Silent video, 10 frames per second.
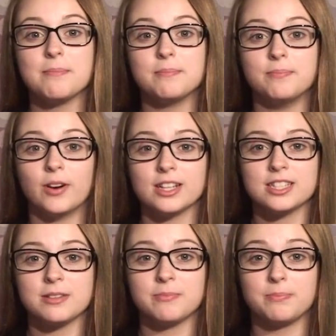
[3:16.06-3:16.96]

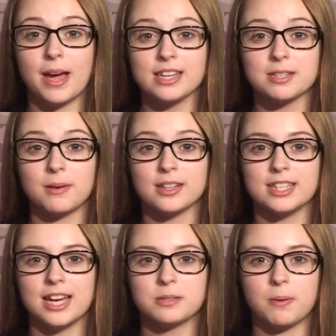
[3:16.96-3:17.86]
Varsity basketball
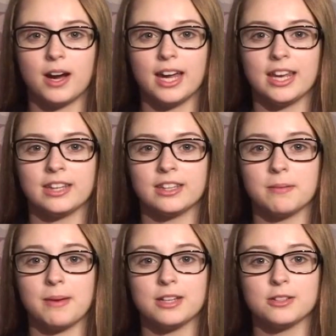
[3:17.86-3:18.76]
takes part in the
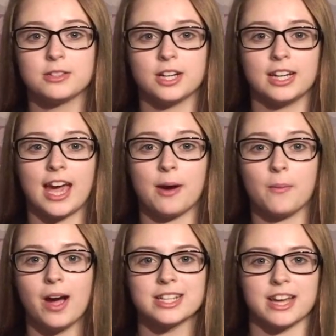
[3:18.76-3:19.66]
Metro tourney at
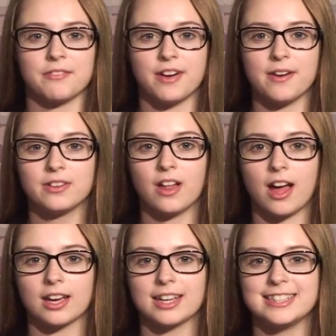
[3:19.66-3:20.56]
Wash at 5
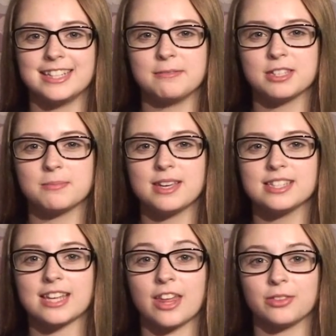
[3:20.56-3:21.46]
o'clock. Team
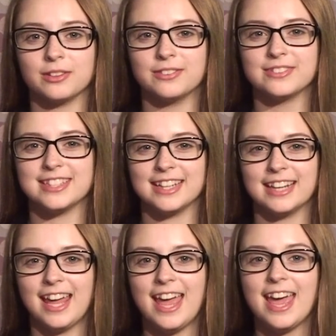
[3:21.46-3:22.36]
dismissed at 3:15.
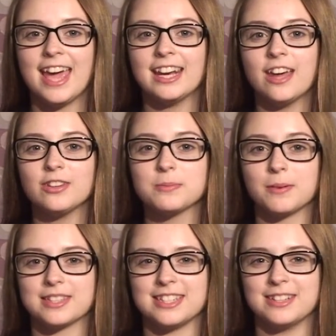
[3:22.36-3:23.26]
In other
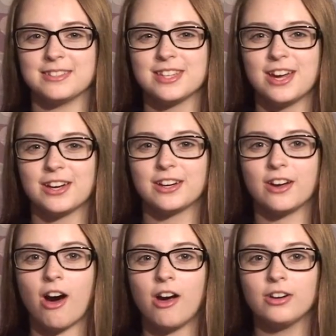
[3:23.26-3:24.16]
sports news,
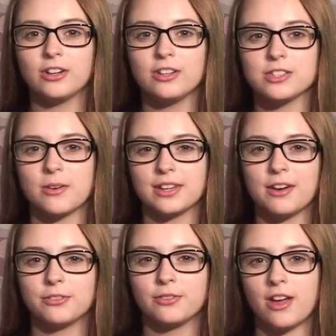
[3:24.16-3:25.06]
all girls going
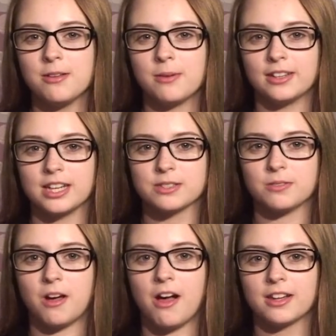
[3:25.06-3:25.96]
out for volleyball next
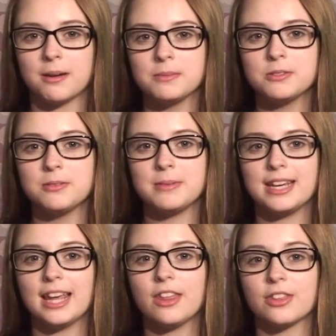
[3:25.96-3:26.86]
fall, come to a
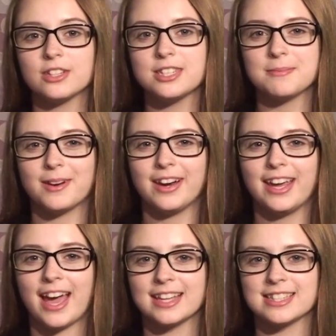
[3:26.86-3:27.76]
meeting Thursday
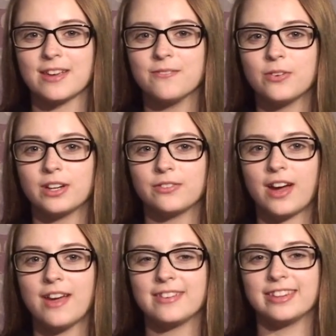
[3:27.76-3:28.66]
morning at
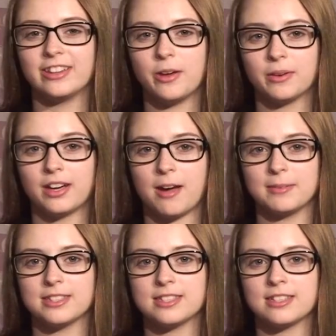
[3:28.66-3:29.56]
7:45 in the lower
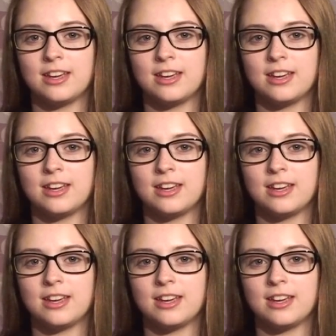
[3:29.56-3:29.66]
commons.